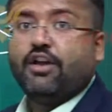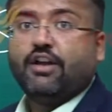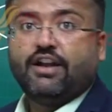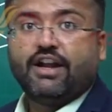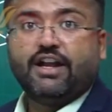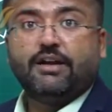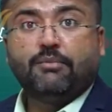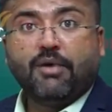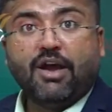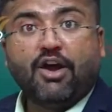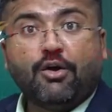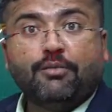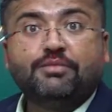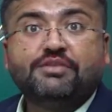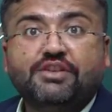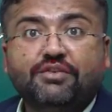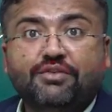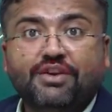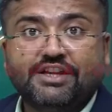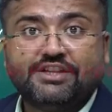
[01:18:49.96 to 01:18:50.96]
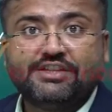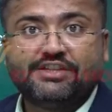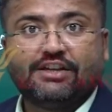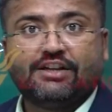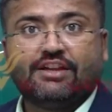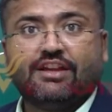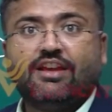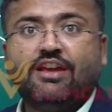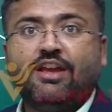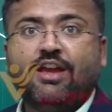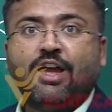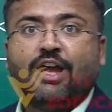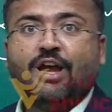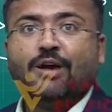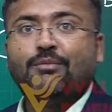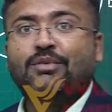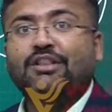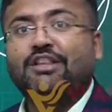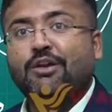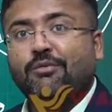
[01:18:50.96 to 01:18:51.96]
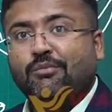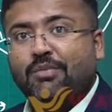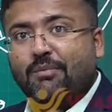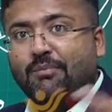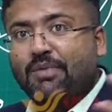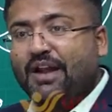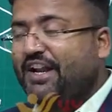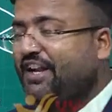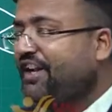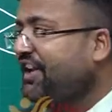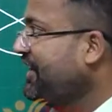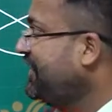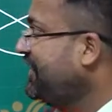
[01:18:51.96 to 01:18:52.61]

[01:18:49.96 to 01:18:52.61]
right, by observation. But there will be plenty